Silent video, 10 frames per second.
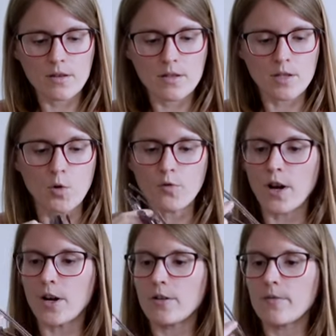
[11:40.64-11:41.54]
So
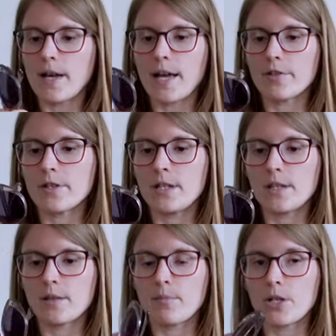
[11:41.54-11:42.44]
far, I haven't
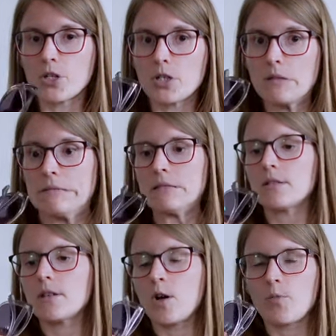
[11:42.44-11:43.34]
needed them much.
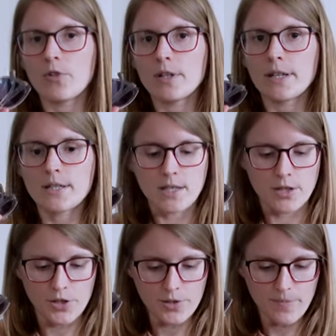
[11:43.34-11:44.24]
Hopefully it gets
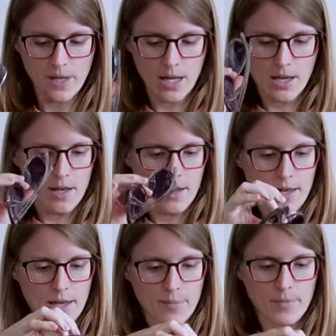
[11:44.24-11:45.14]
funnier.
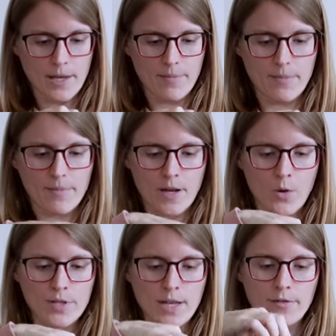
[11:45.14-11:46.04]
Yeah, I
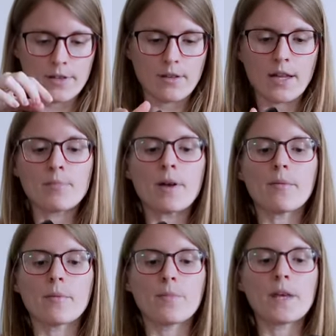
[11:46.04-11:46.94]
always have it in my
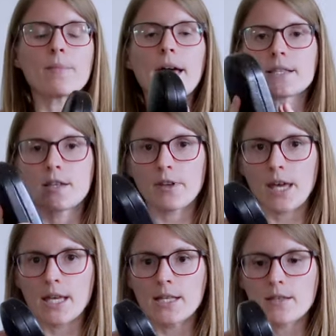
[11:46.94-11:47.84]
big, massive
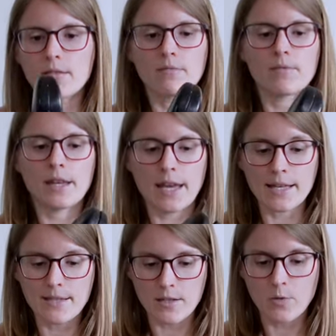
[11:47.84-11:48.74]
case. The
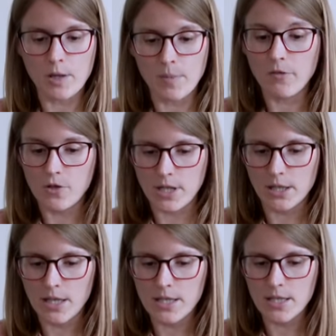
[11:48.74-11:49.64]
case is quite big for
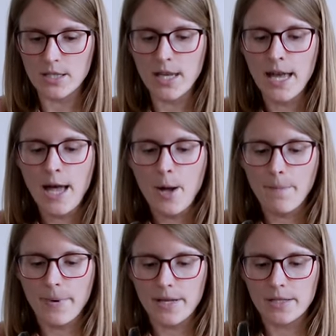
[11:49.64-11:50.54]
sunglasses,
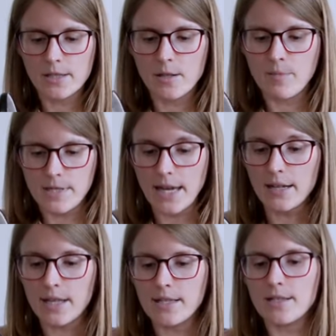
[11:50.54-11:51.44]
but my
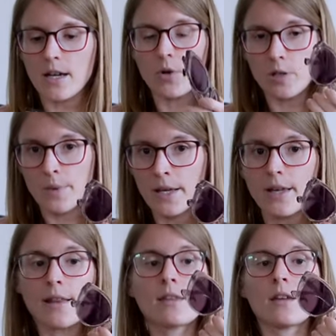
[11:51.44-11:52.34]
sunglasses are quite
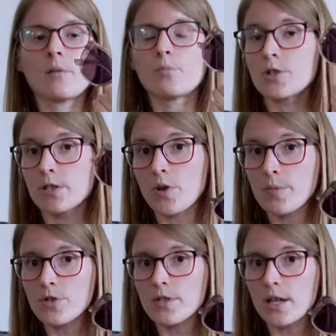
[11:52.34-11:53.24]
big and they are
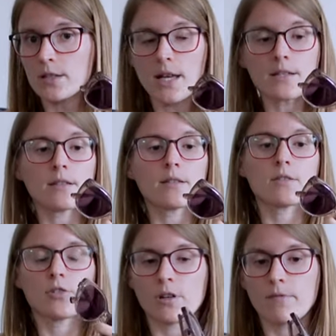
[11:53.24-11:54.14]
prescription sunglasses,
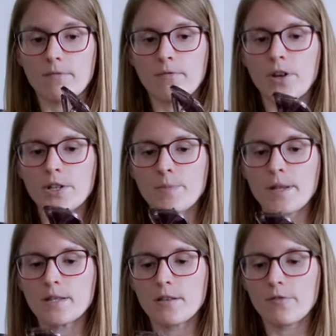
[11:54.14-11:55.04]
so they're very
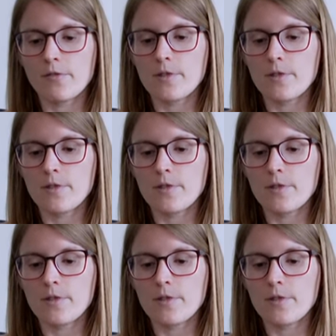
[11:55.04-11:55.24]
expensive.